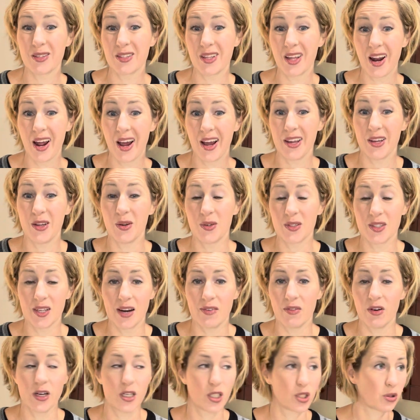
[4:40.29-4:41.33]
that I use that I've
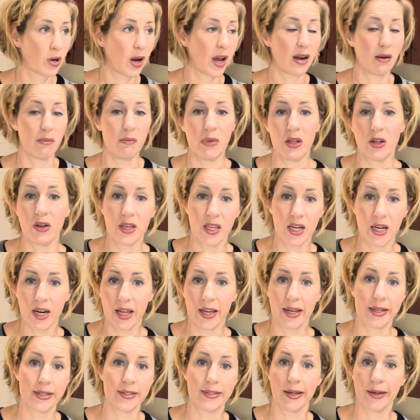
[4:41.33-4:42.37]
already tried a million and I
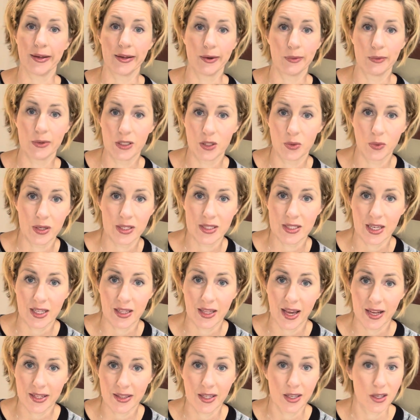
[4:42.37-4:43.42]
can tell you which ones I
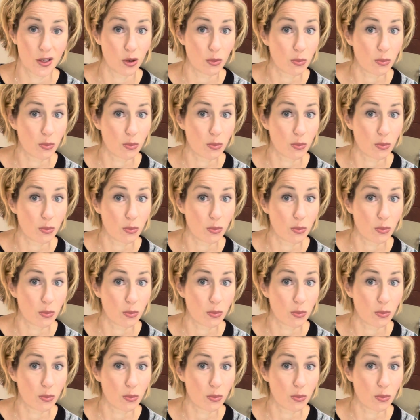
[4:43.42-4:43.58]
like that you'll